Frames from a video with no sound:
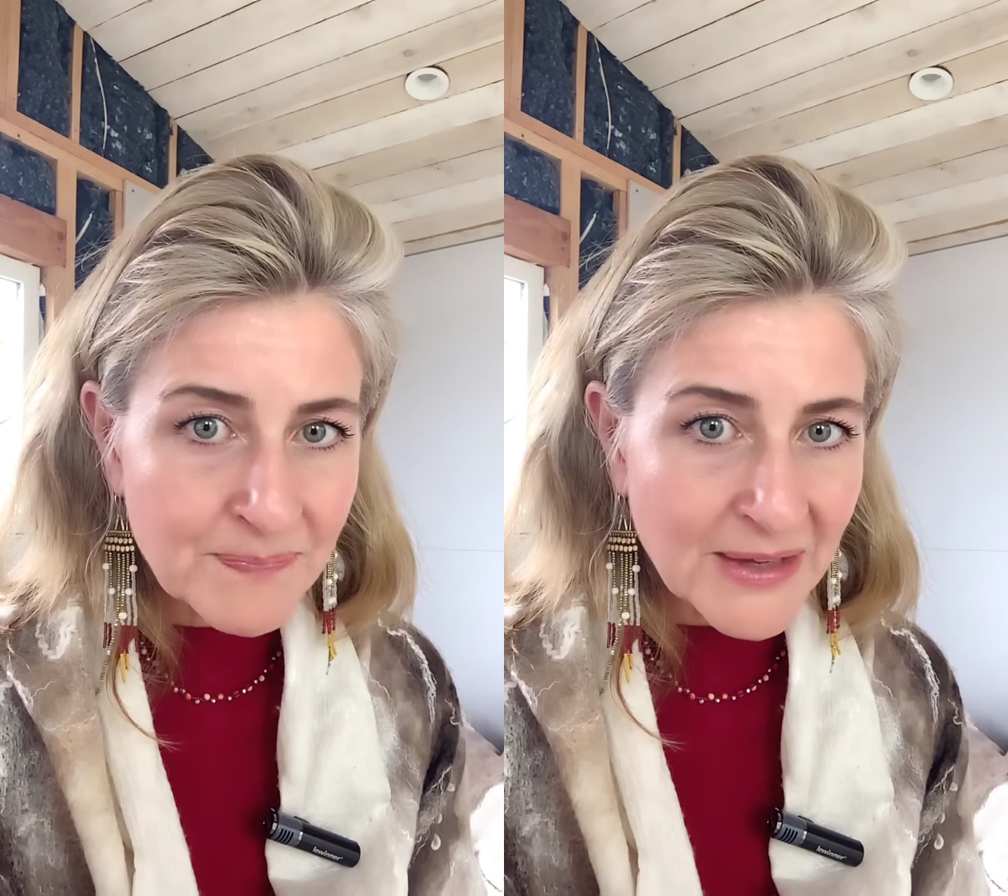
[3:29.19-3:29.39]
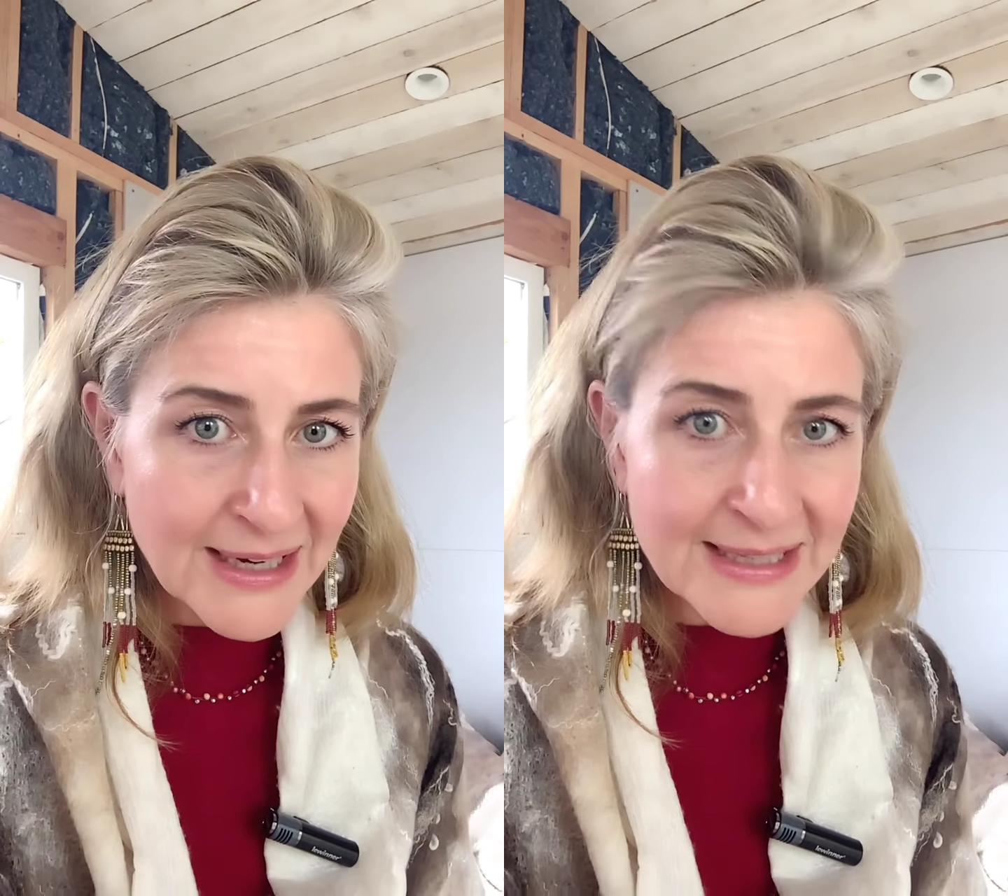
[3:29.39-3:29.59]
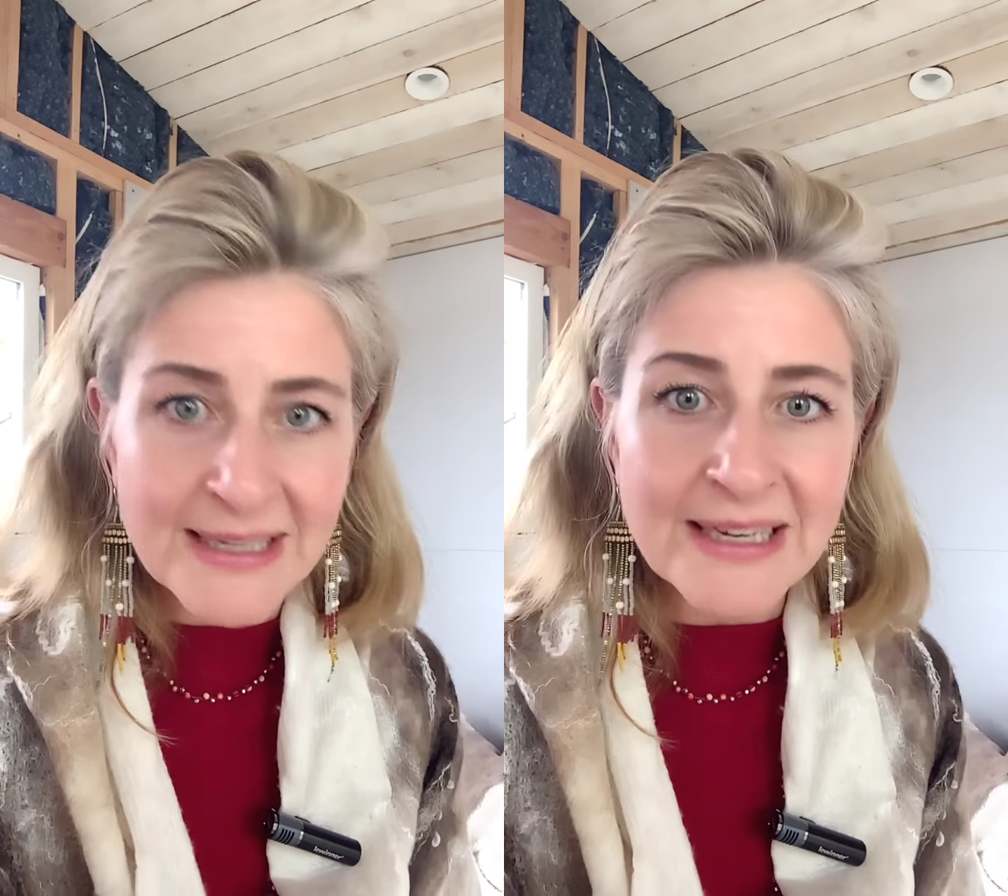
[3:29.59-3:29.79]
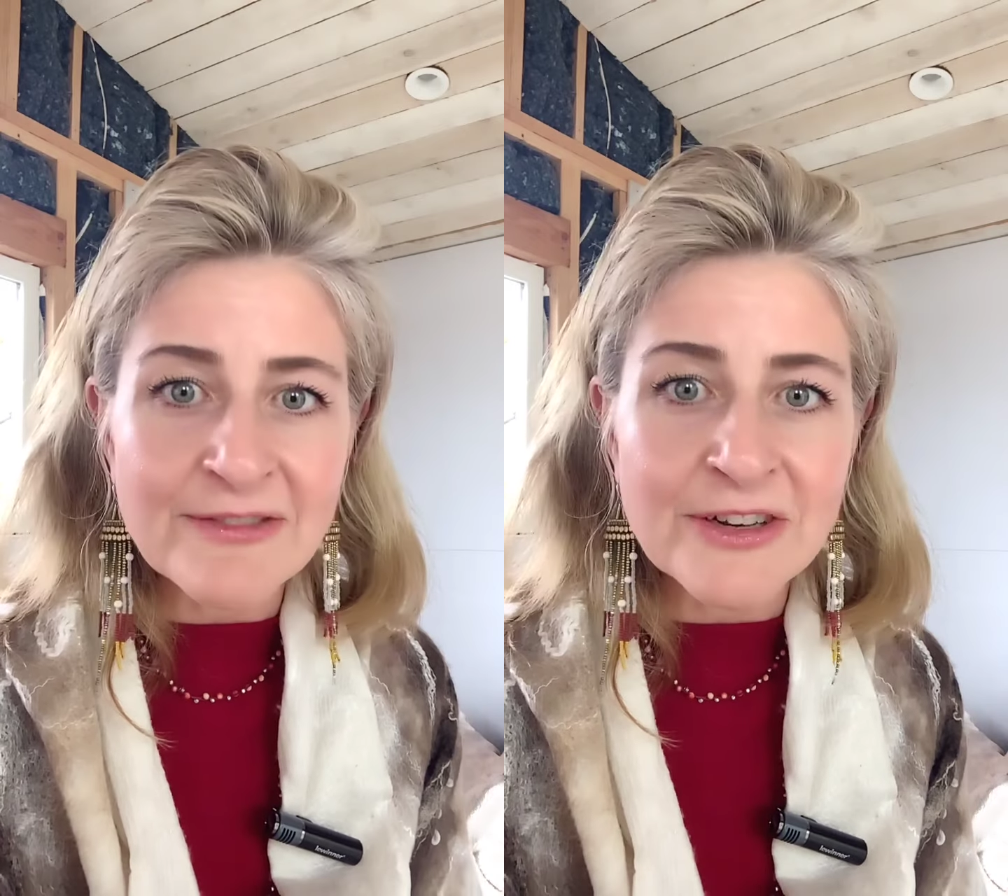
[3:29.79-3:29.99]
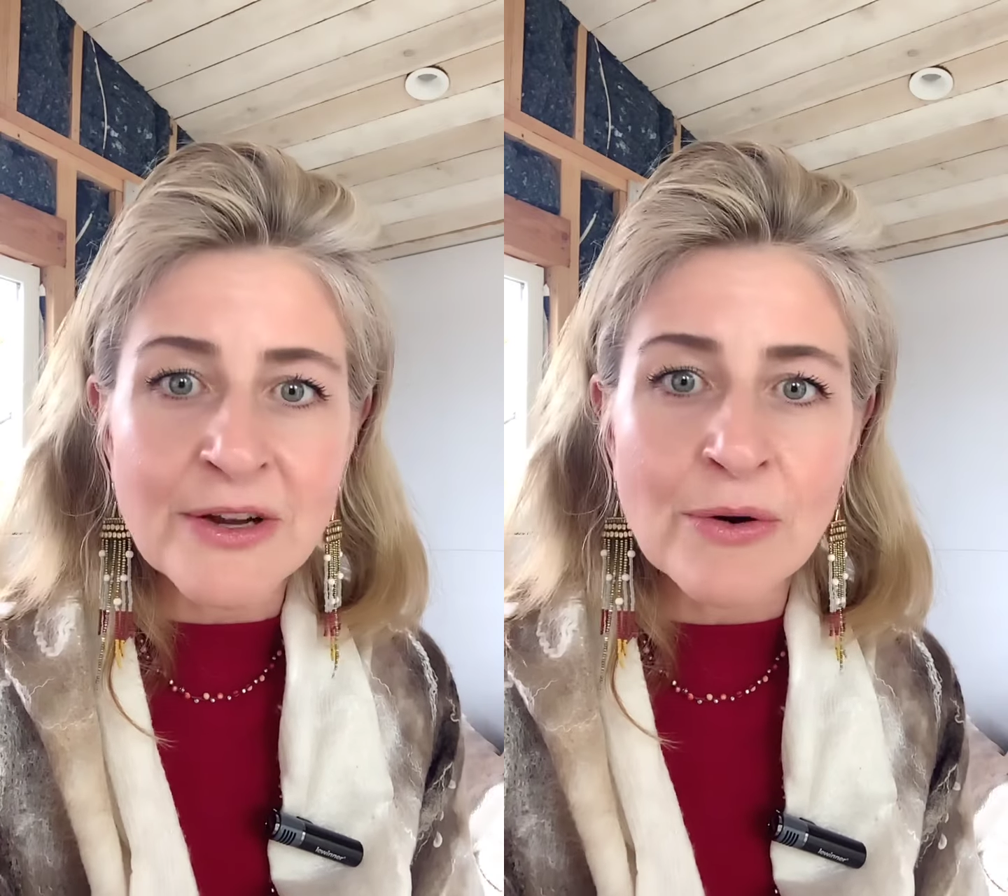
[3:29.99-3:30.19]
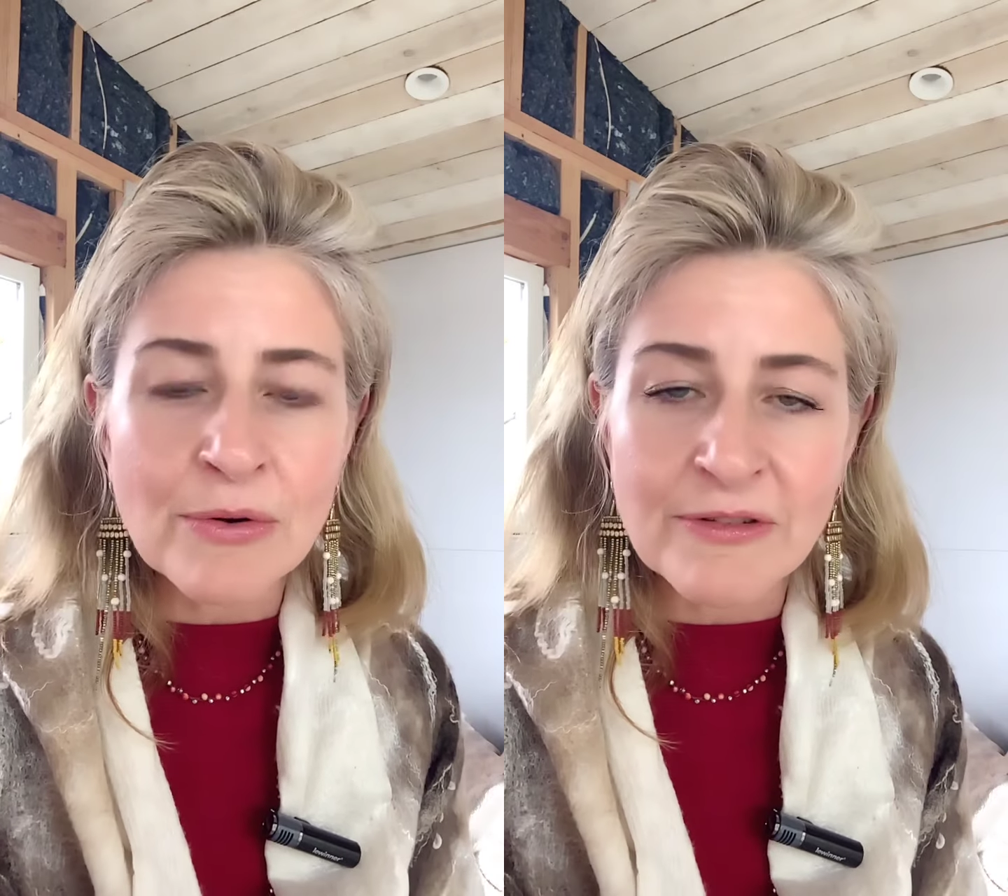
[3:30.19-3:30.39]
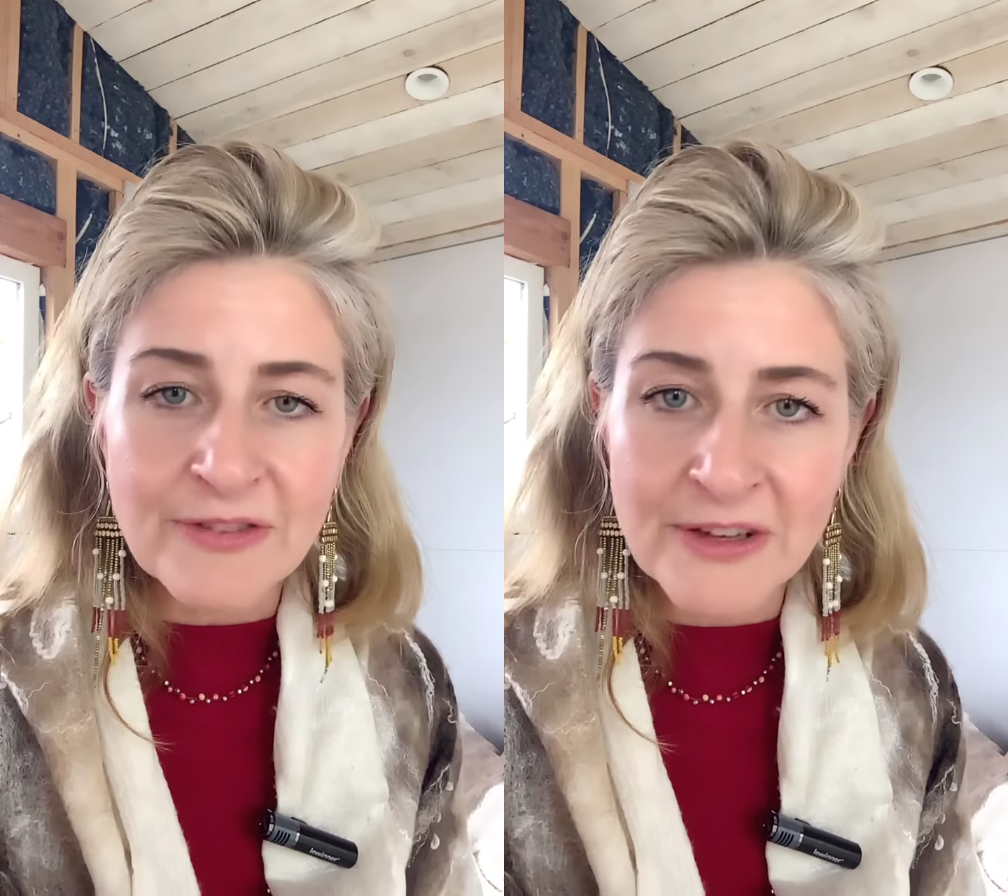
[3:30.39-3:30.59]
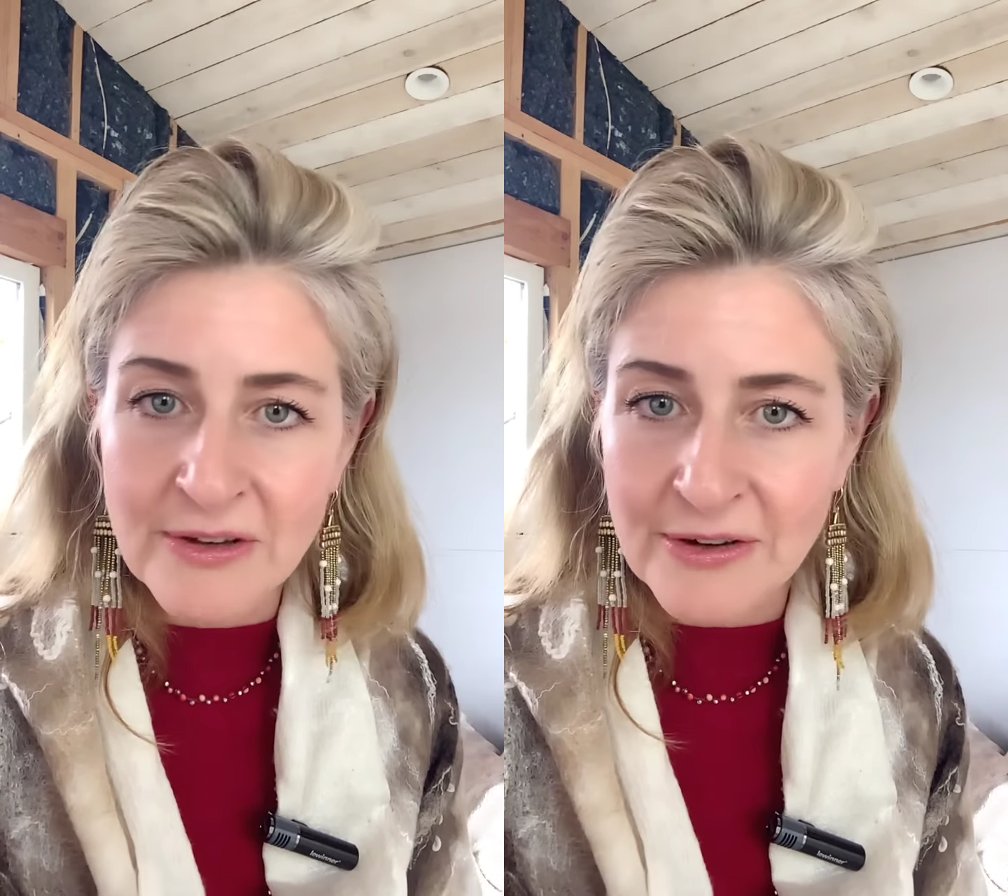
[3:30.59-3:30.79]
I didn't even know or feel or